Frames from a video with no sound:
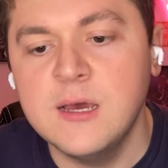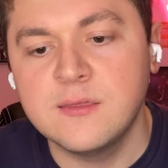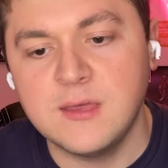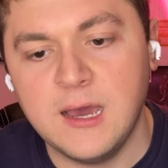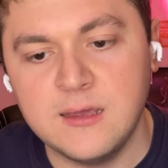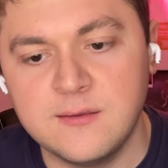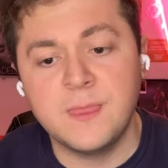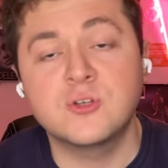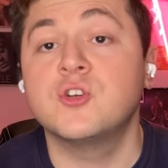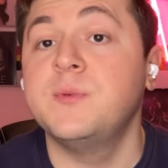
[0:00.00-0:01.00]
that
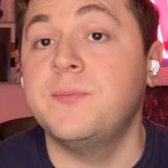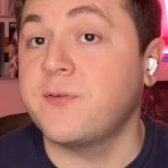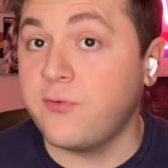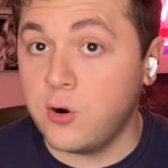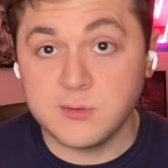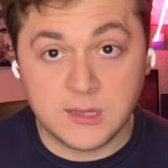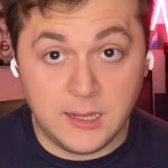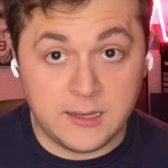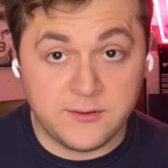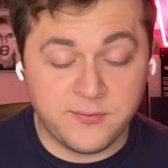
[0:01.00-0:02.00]
should be performed
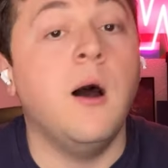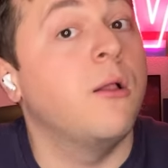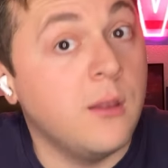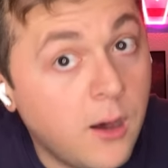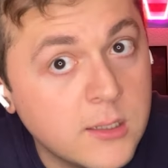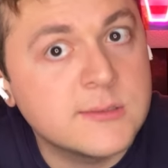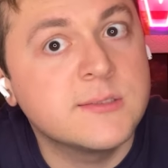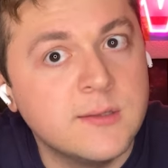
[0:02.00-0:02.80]
live a lot,